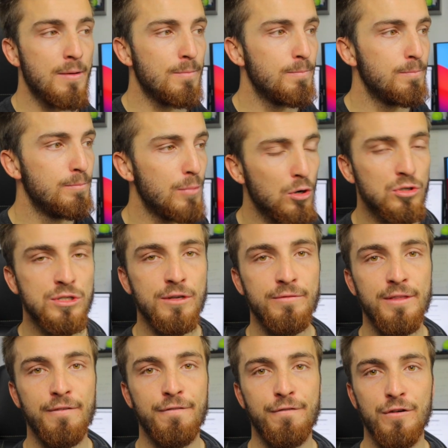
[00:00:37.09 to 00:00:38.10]
Most
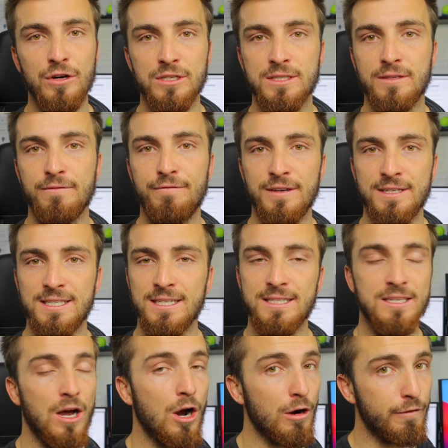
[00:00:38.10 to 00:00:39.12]
of the first
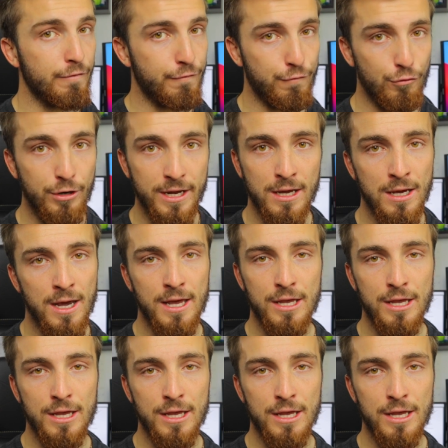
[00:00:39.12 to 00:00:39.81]
visits are free.